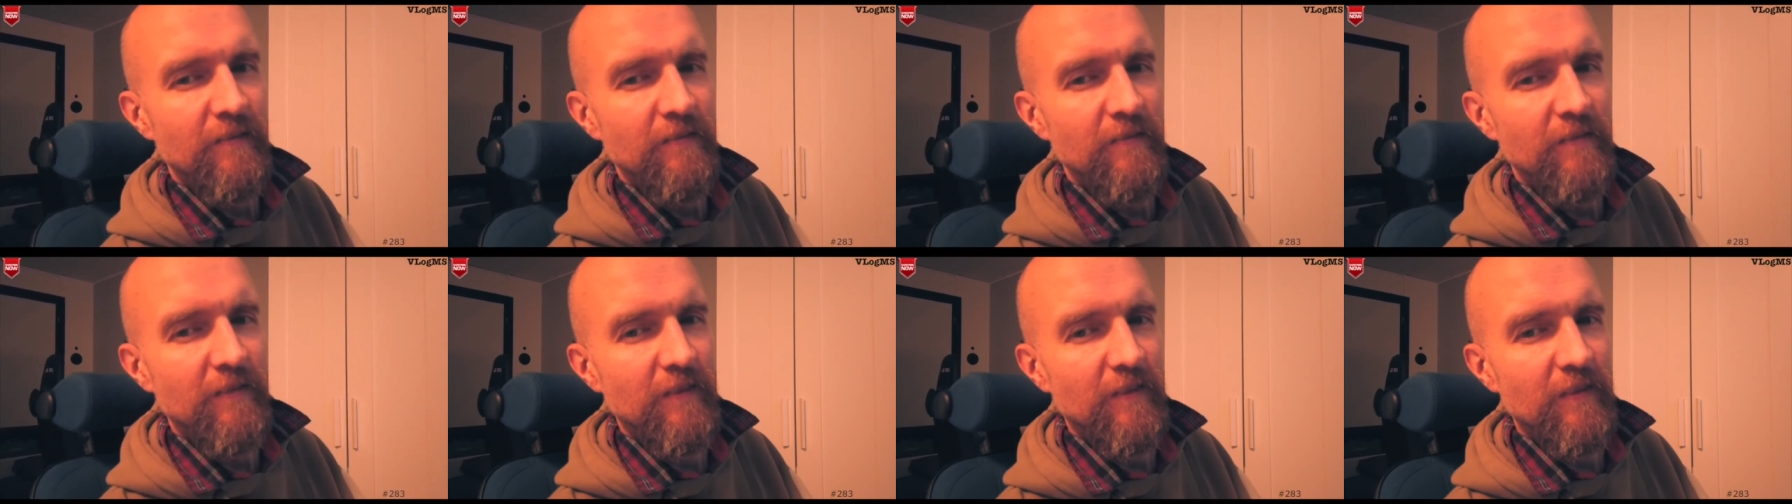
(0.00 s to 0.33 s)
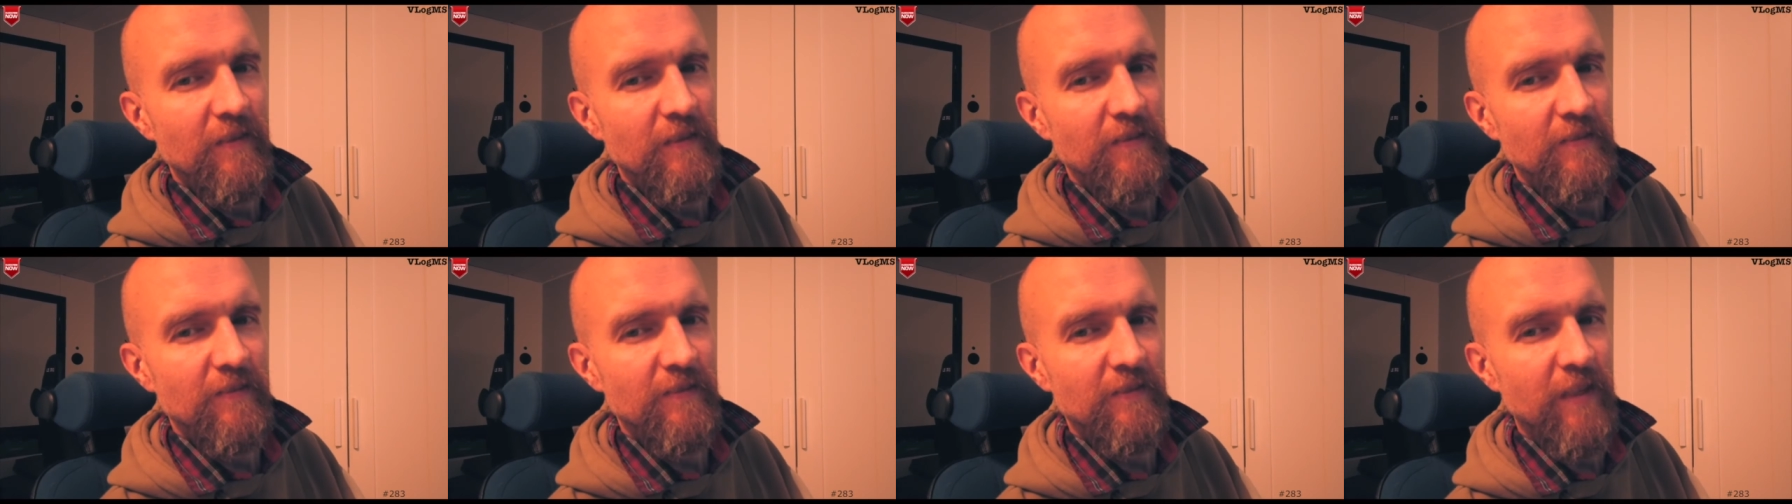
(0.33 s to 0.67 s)

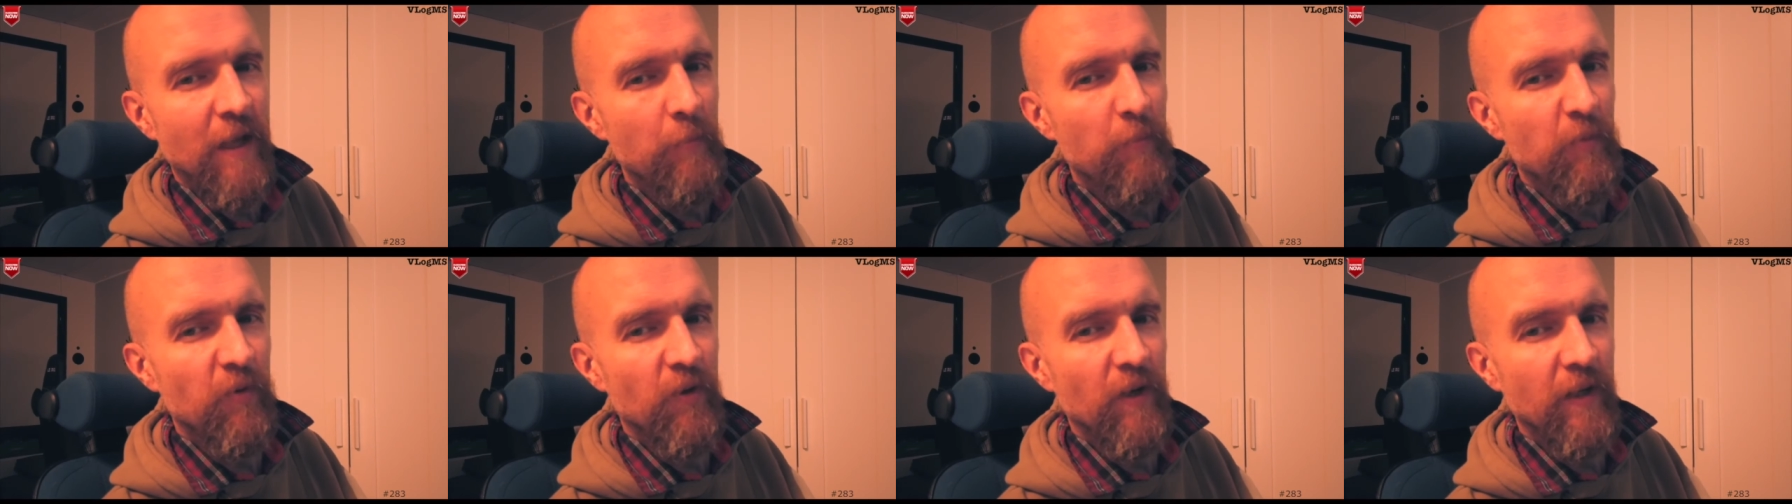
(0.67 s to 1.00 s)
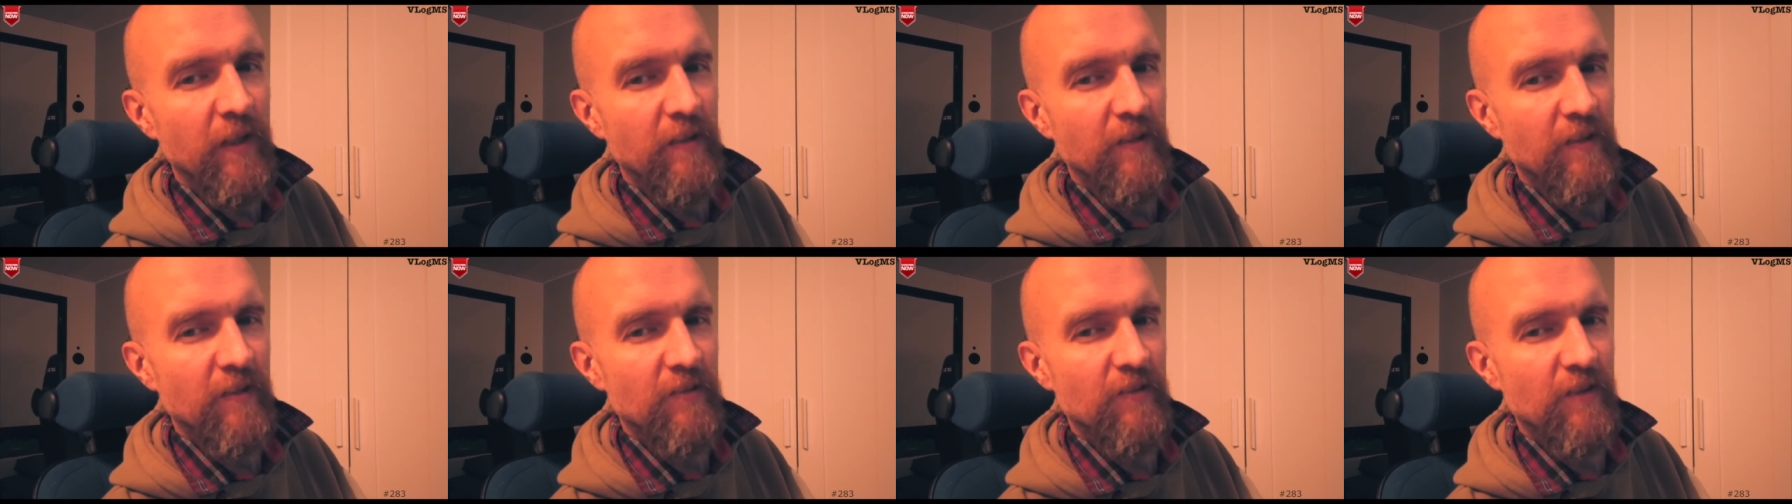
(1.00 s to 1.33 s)
the
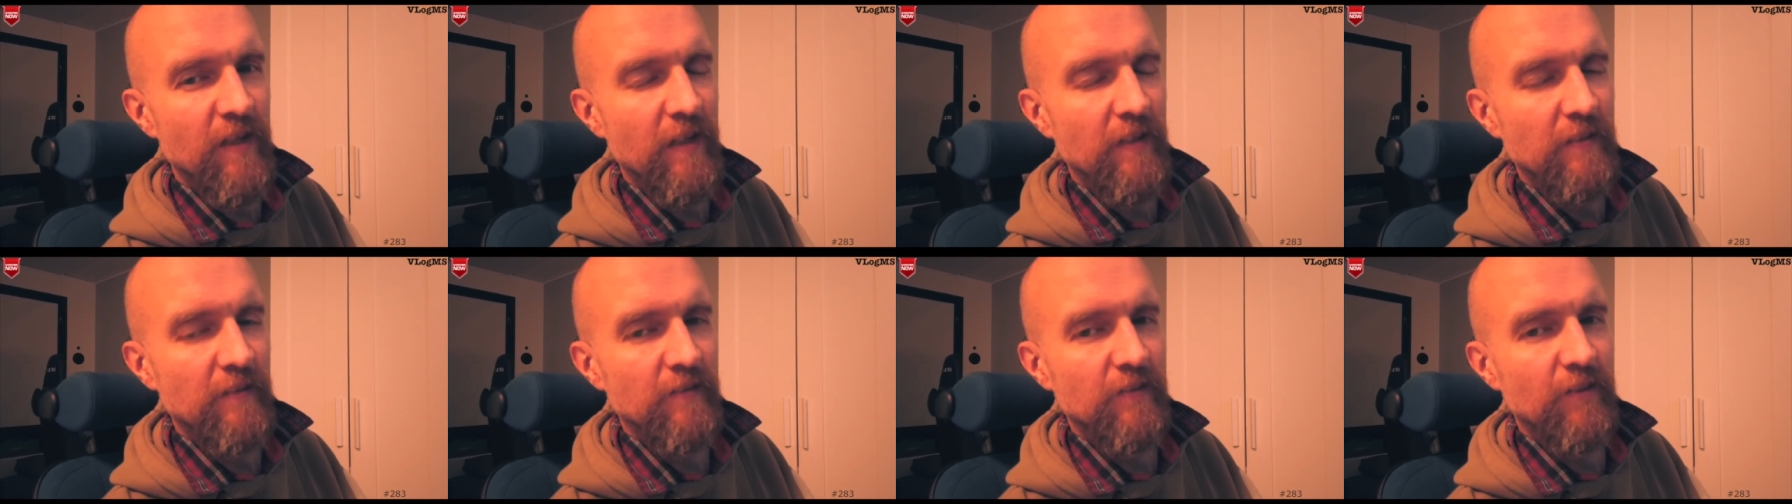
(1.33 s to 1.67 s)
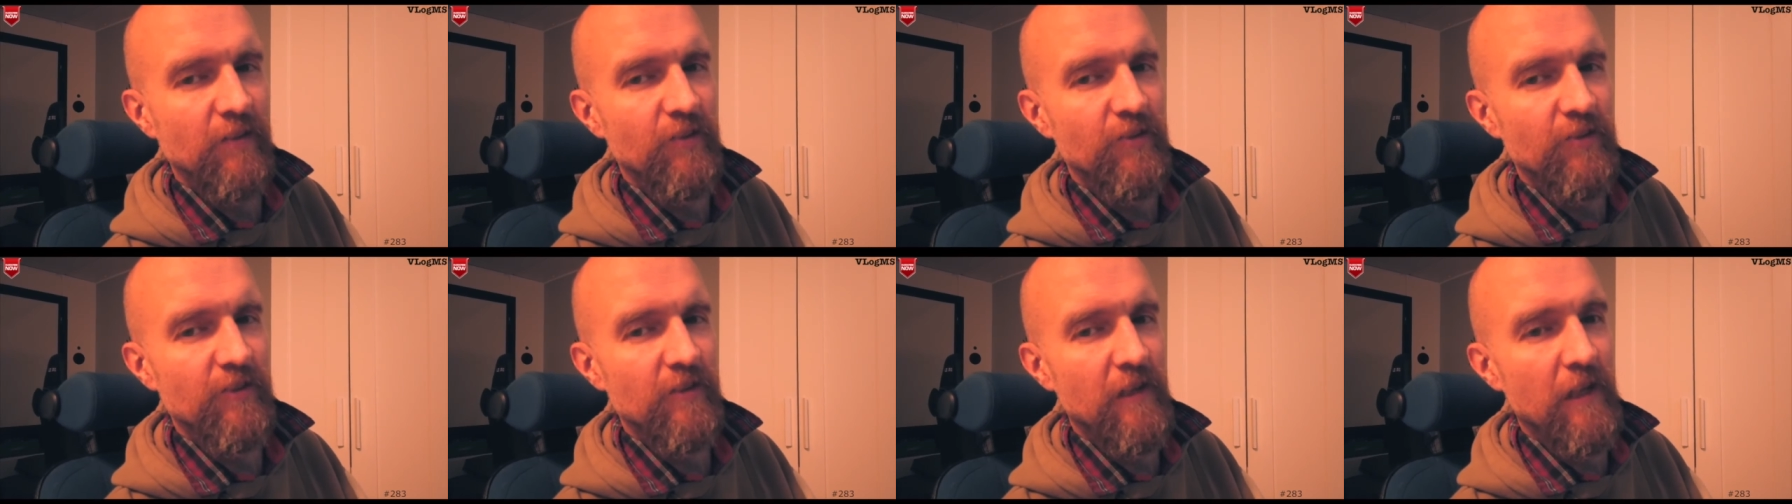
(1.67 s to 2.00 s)
separator
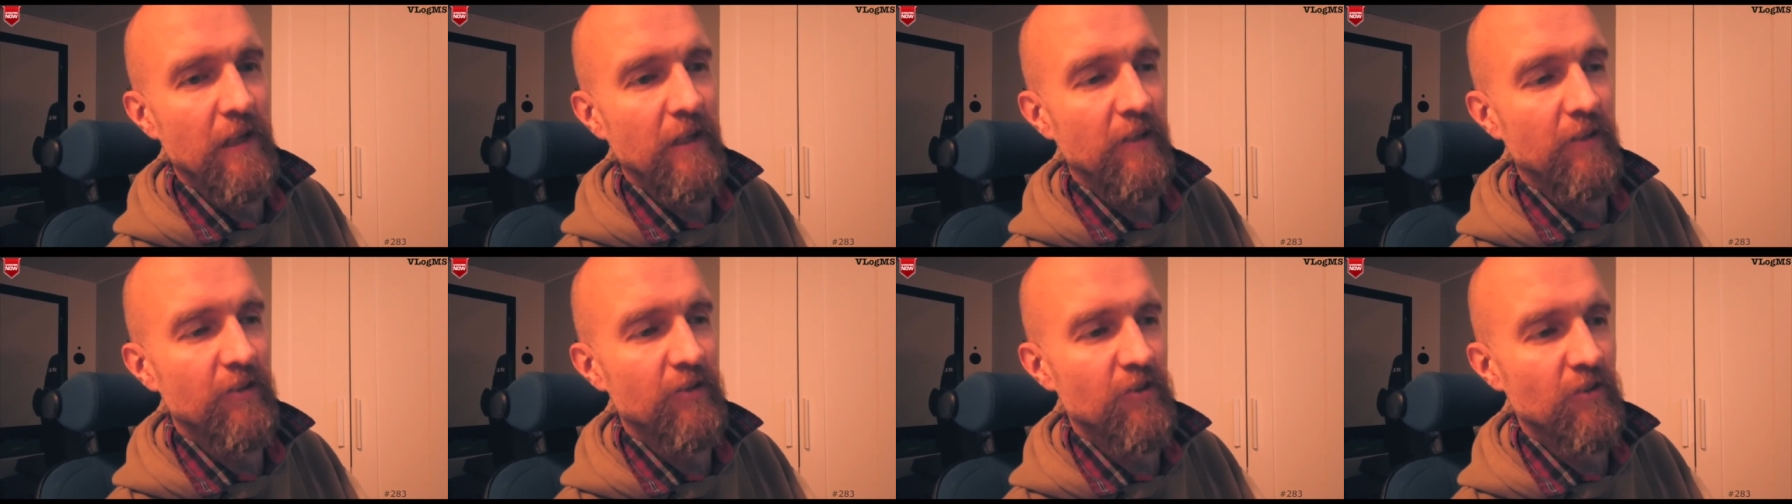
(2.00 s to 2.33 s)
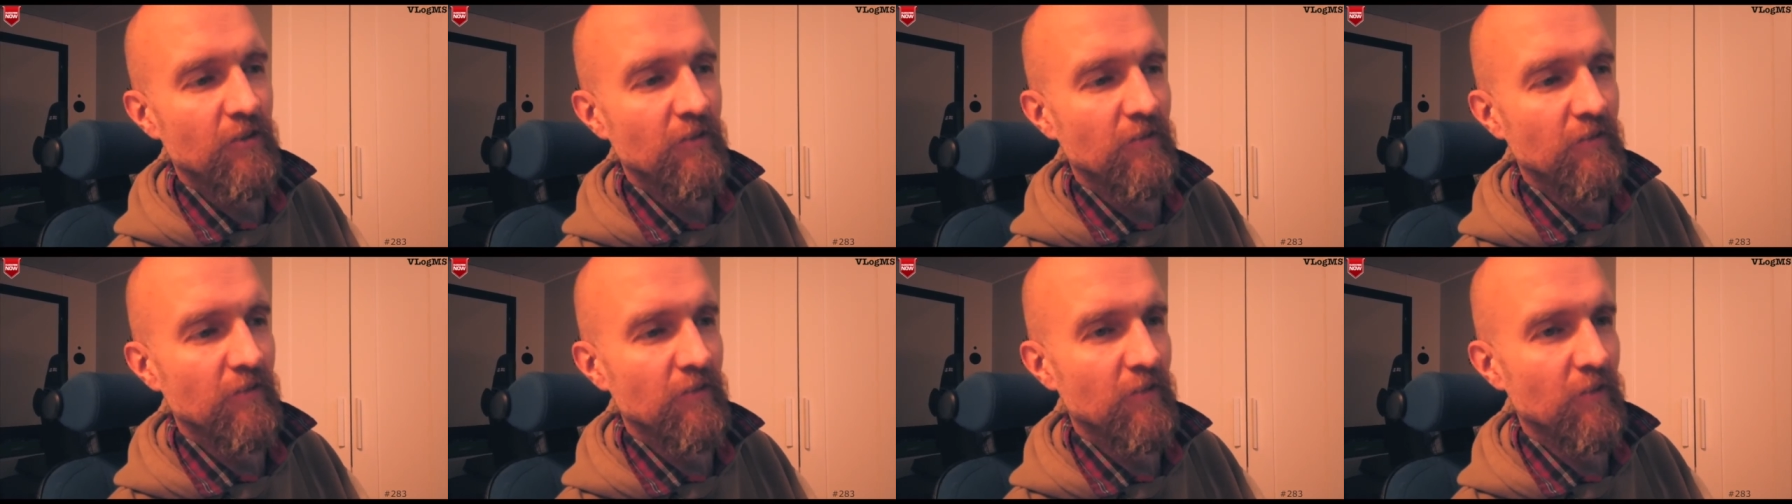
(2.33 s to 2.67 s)

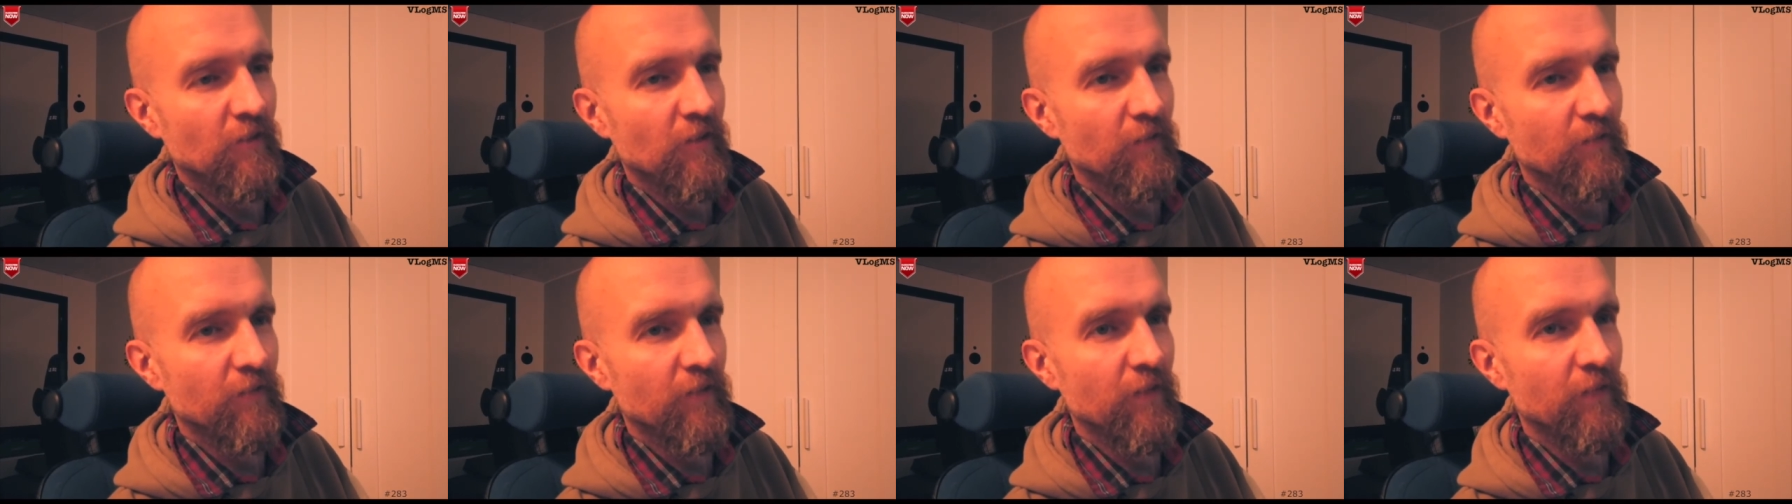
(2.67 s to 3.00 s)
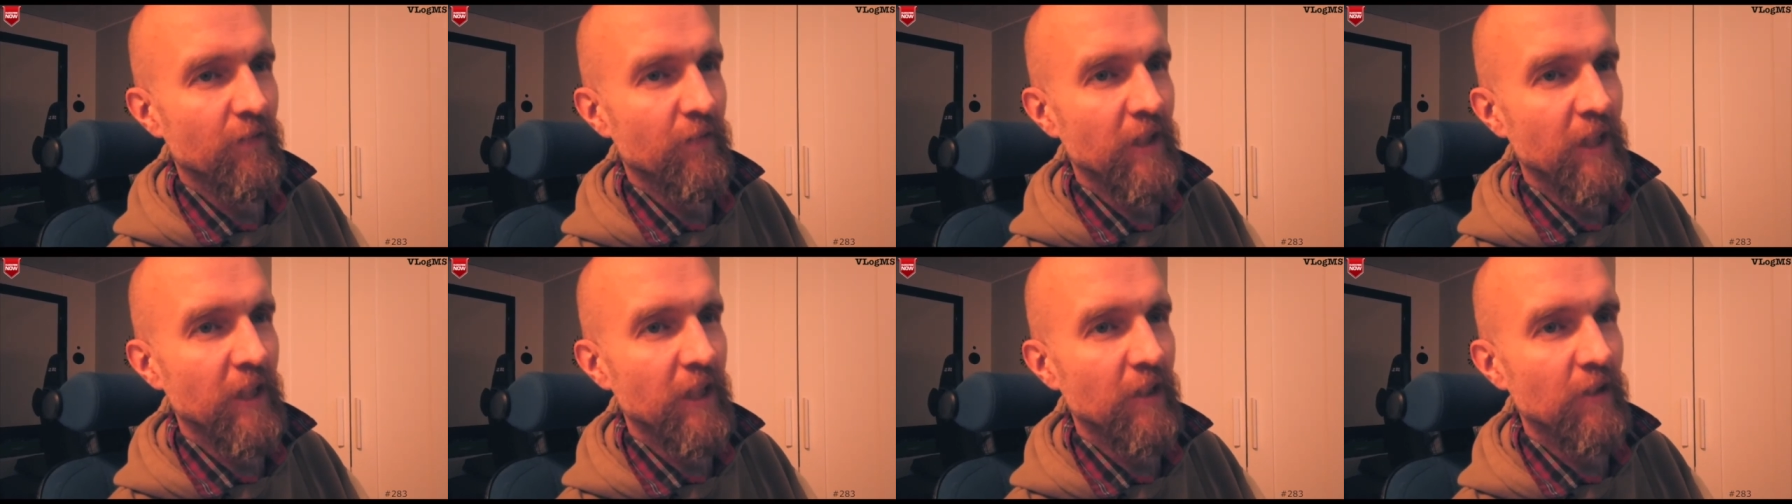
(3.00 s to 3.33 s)
sections of the
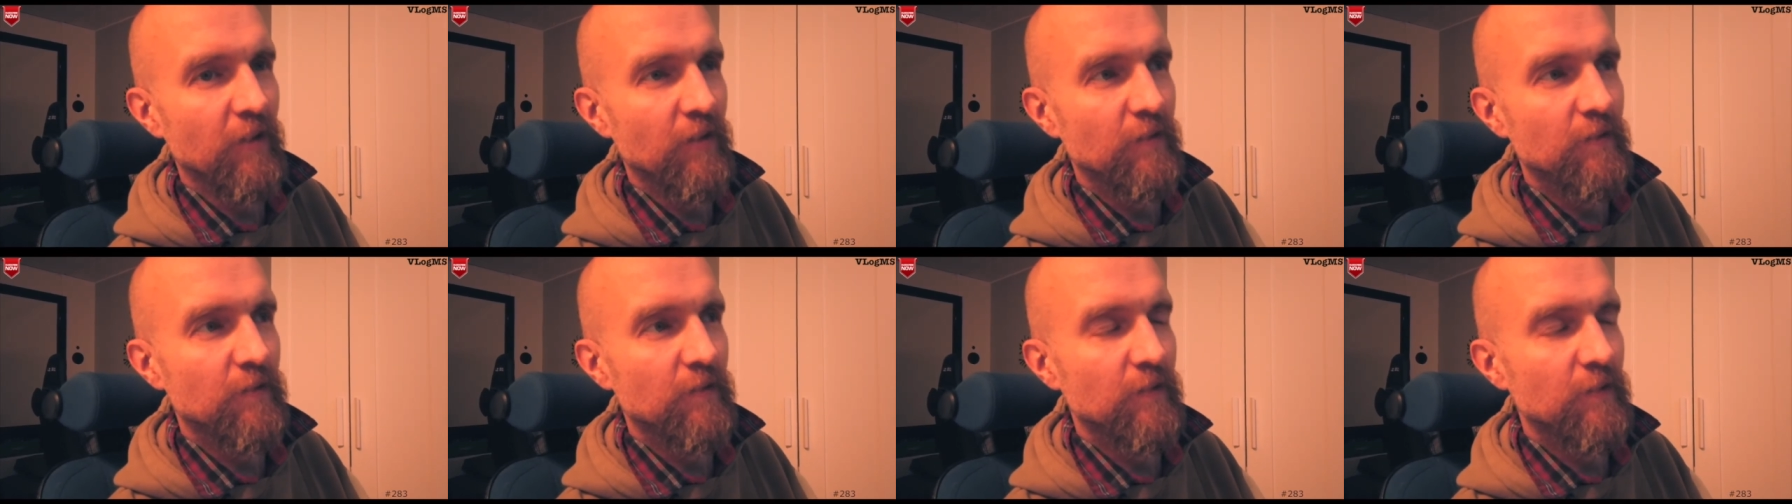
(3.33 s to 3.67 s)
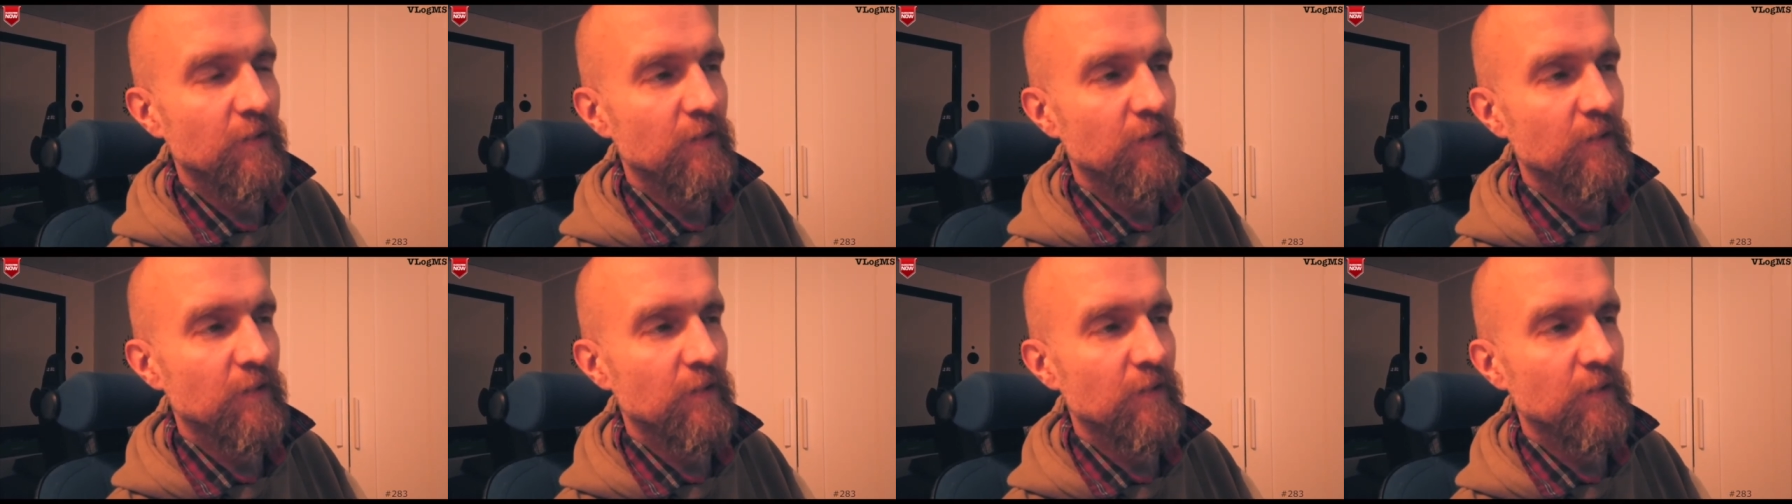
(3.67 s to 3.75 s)
video,